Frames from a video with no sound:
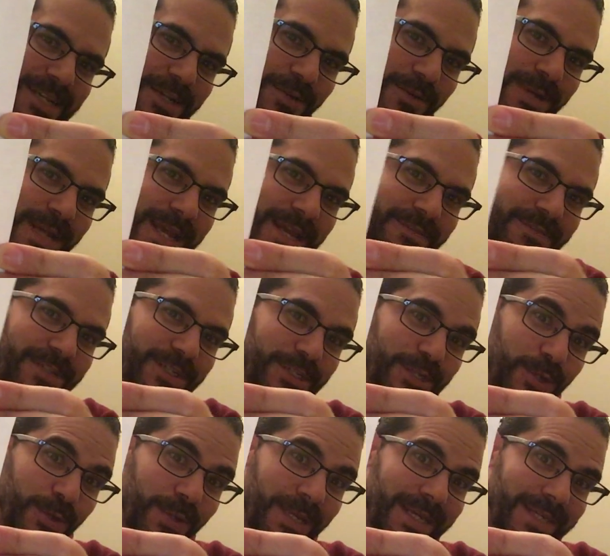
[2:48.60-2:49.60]
a creative
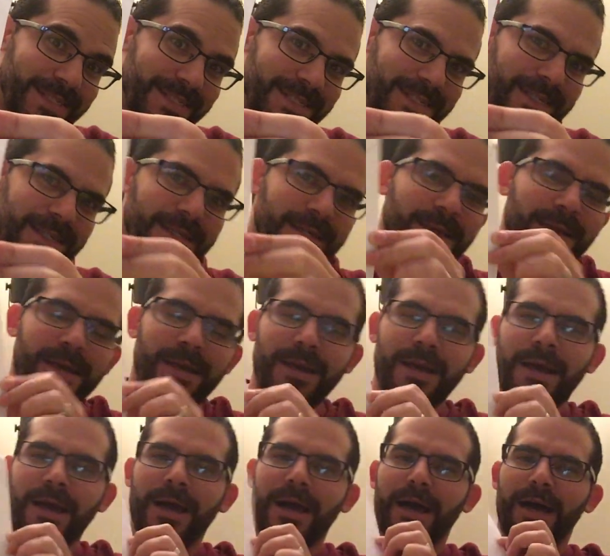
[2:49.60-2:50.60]
to-do list.
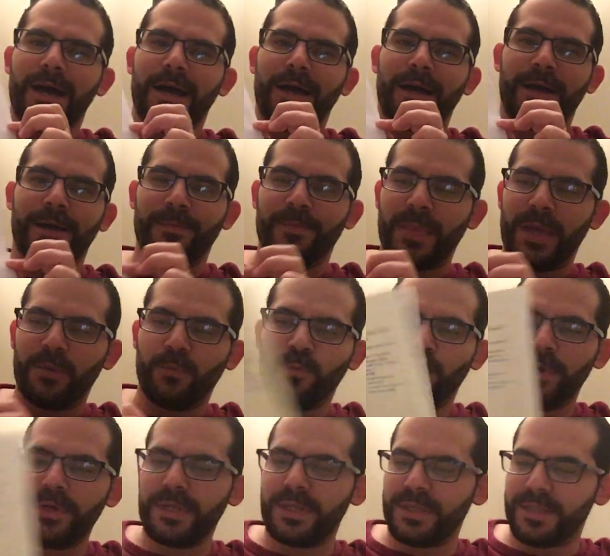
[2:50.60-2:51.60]
And
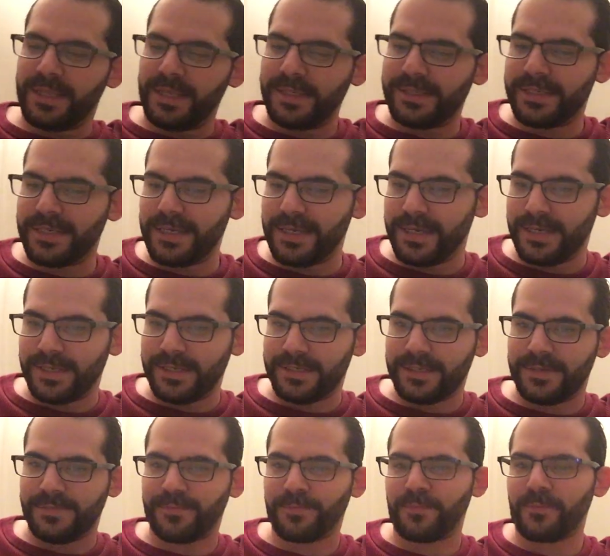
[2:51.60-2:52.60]
what this
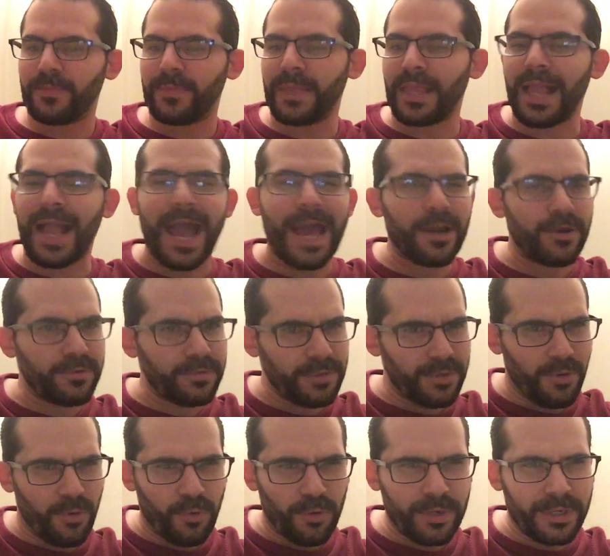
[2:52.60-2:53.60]
is, I don't
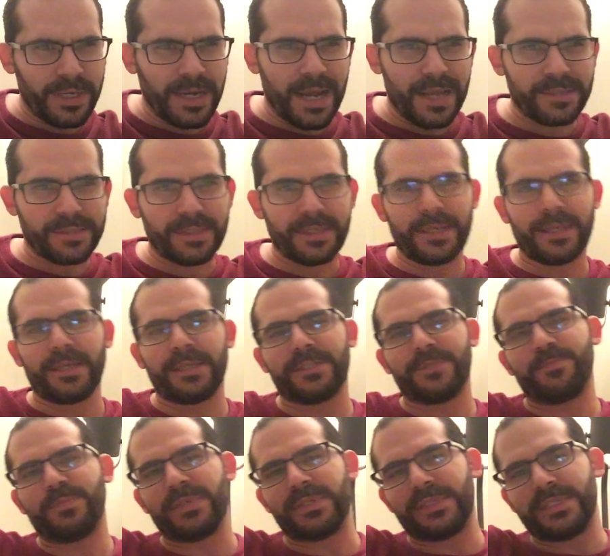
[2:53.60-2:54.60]
organize it in a
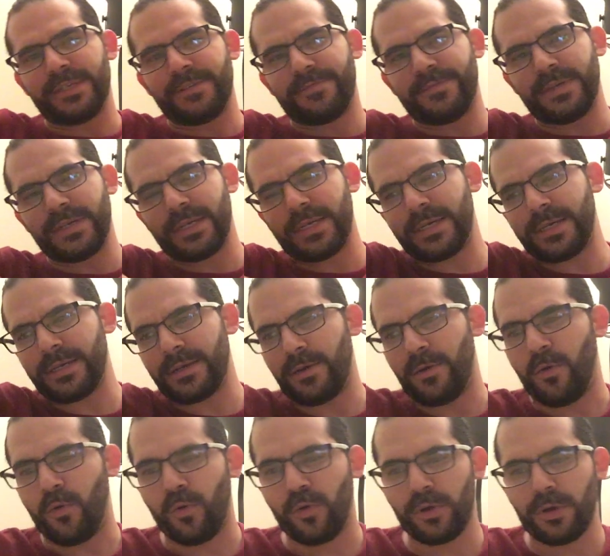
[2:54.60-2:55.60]
specific
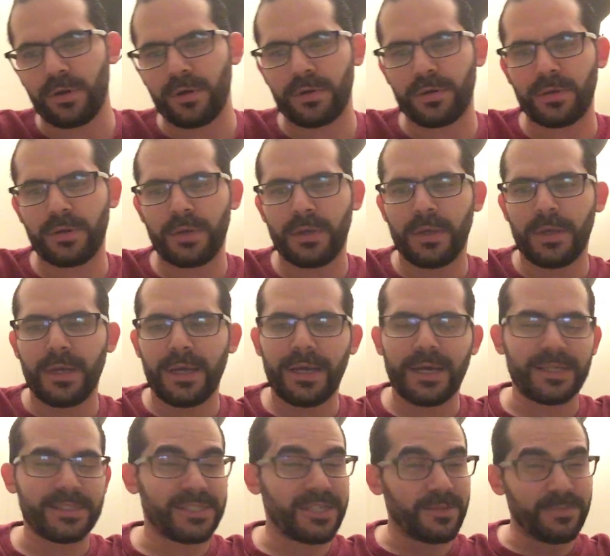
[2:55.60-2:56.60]
order.
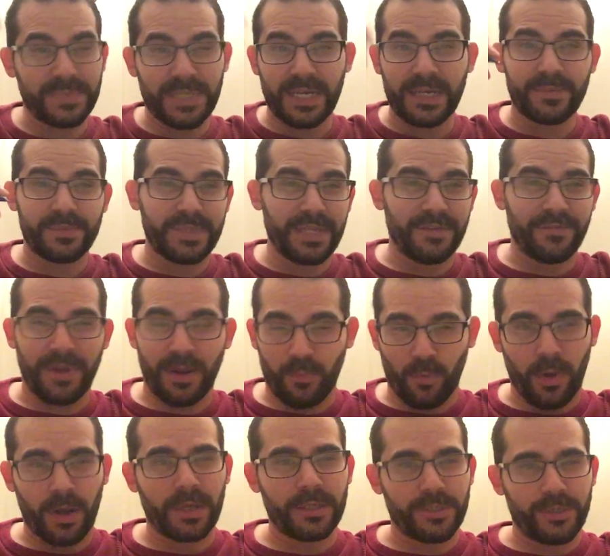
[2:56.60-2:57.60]
Sometimes if I
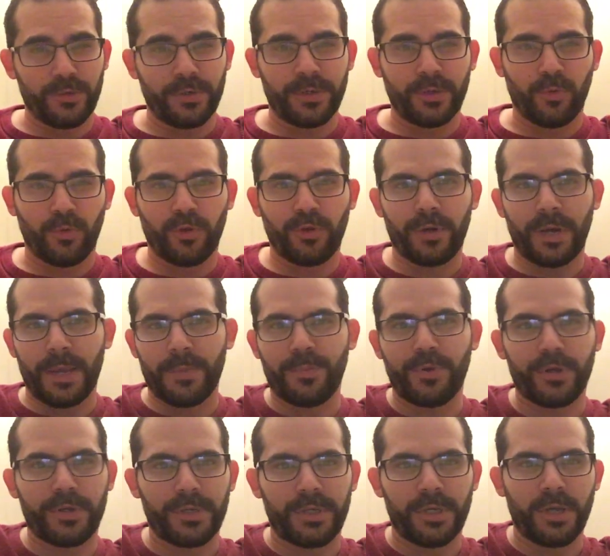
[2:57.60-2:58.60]
want to do an order, I
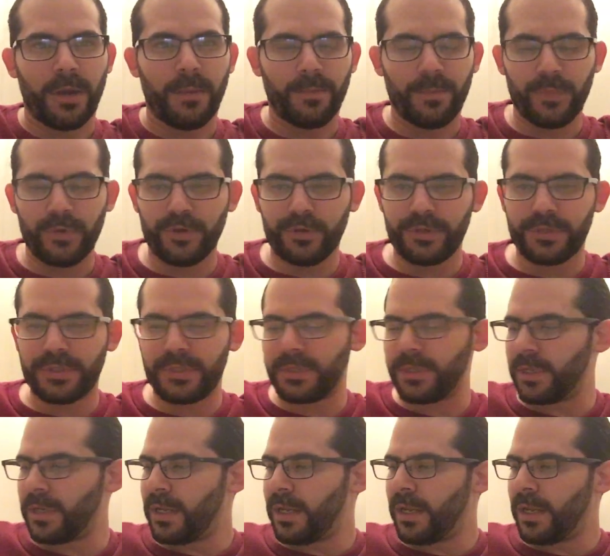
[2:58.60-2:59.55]
put numbers